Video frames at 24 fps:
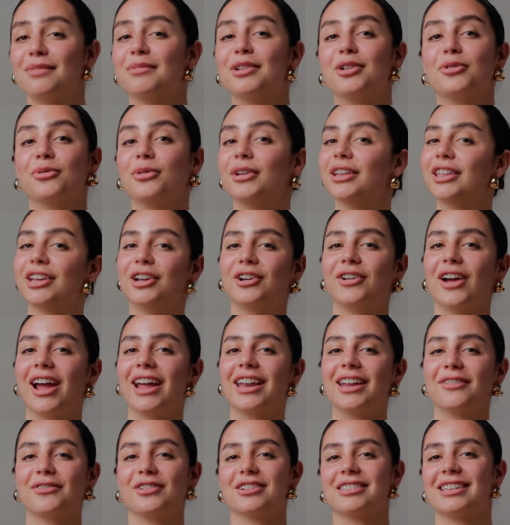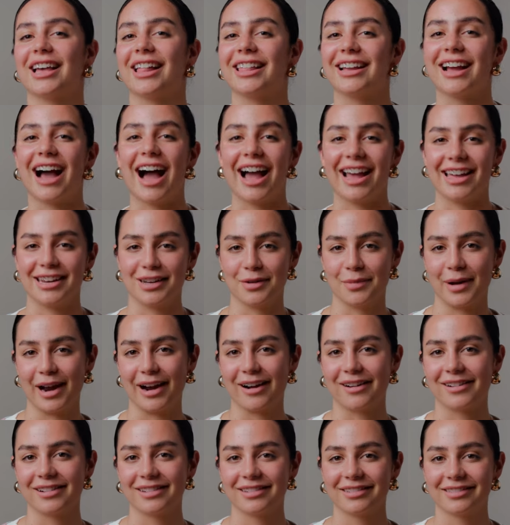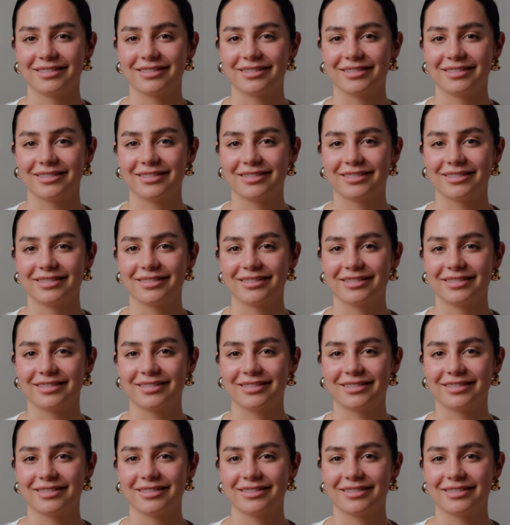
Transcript: gonna be really great if you're selling high end apparel.